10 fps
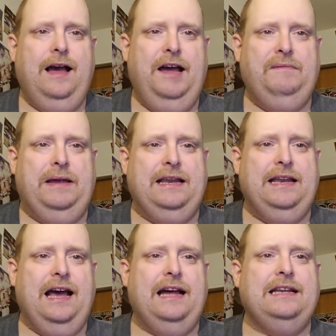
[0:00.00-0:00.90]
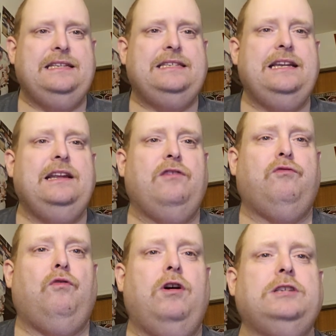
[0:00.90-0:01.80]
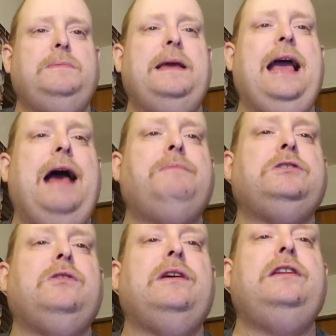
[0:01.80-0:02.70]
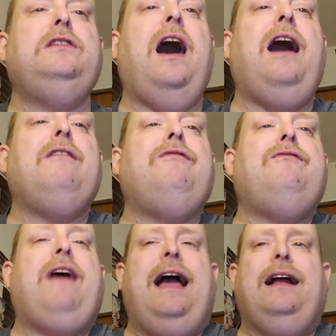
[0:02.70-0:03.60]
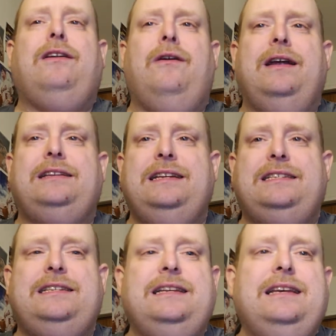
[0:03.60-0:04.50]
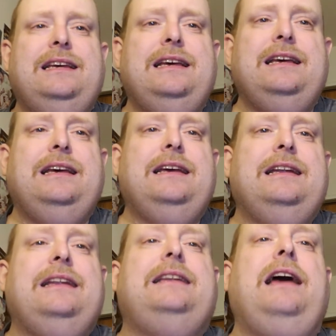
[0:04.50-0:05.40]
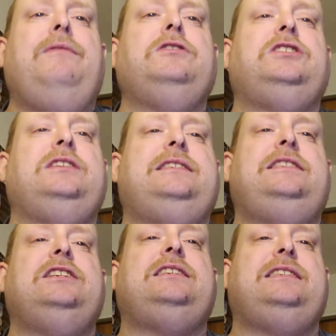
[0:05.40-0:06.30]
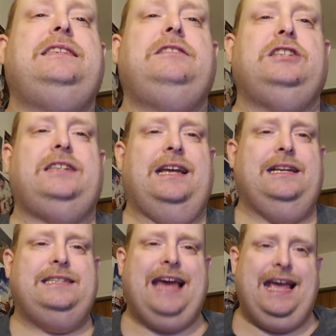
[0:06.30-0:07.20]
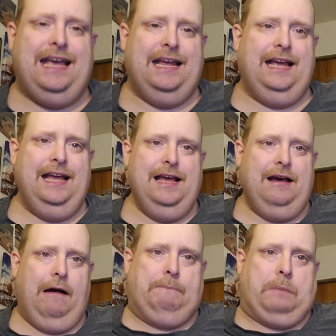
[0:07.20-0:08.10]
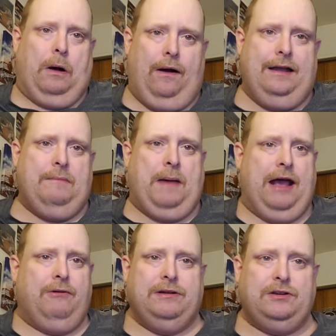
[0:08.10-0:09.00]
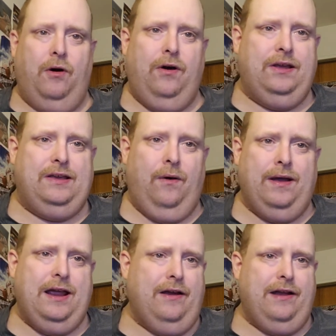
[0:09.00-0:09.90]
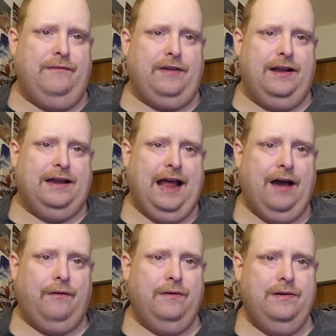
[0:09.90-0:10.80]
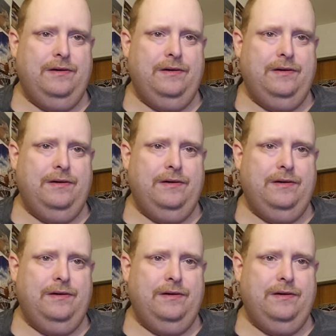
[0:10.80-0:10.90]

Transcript: I mean, Sidney Crosby, absolutely non-factor. It's the Devils just like taking apart the Penguins. All year they've done it now.